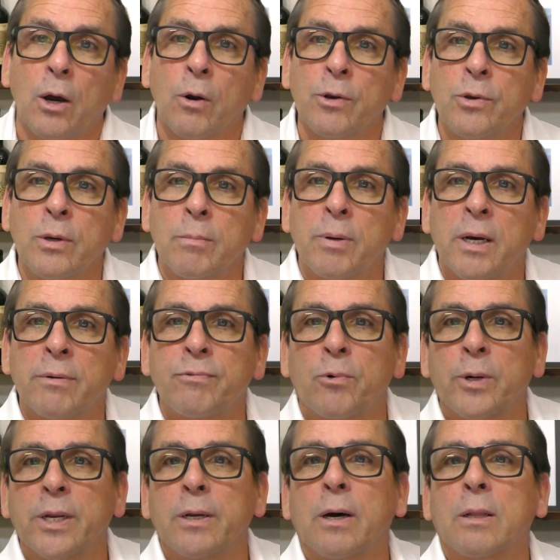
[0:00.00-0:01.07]
or you can buy a
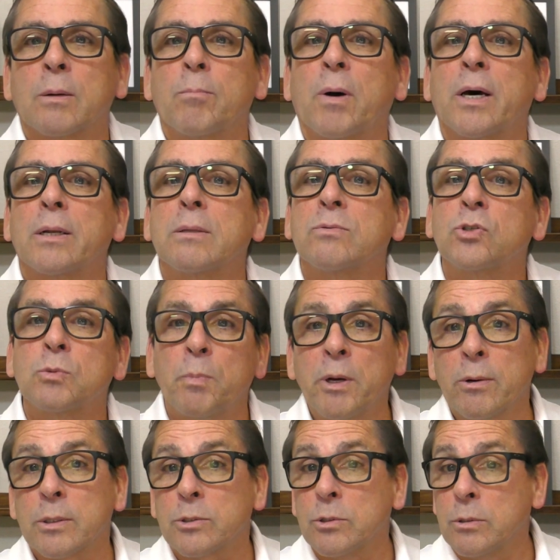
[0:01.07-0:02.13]
$40 bottle of
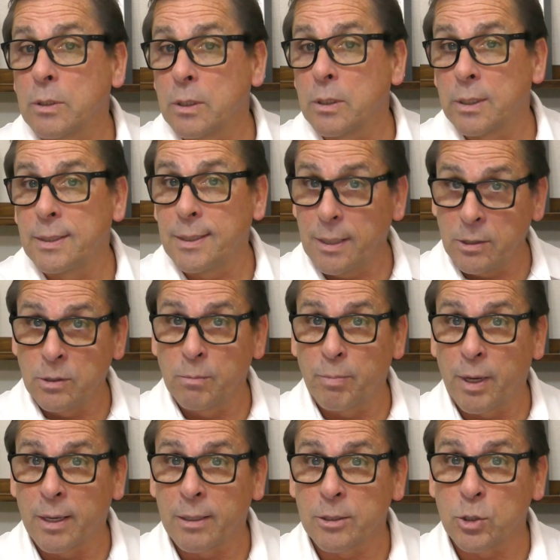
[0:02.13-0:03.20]
spirits, and you get a decent
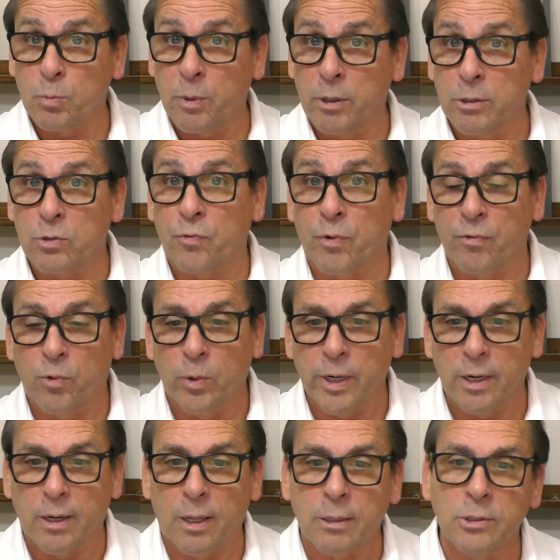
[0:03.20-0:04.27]
bottle of spirits for
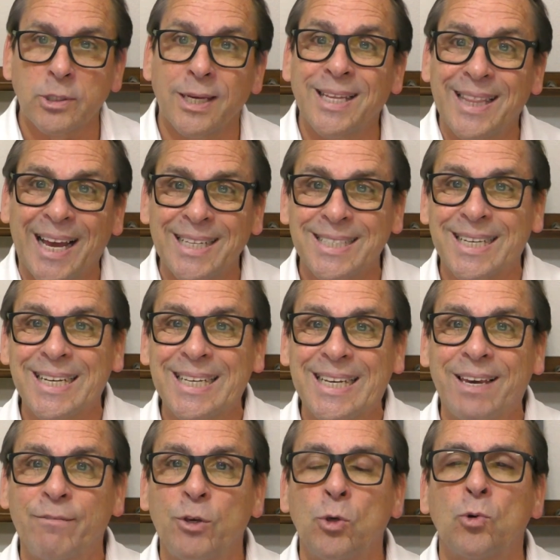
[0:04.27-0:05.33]
$40, and that's going to
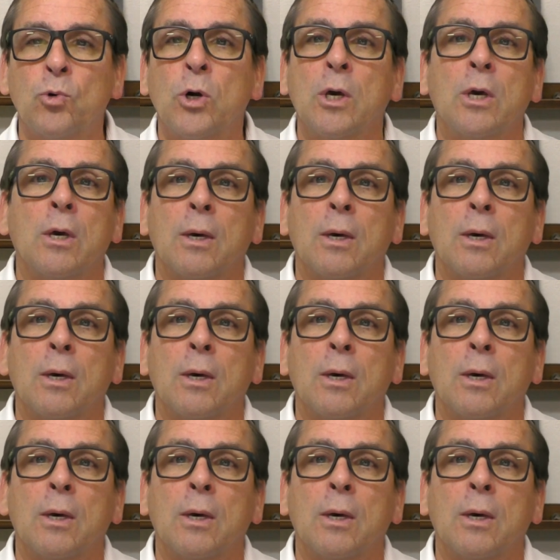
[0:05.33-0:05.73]
give you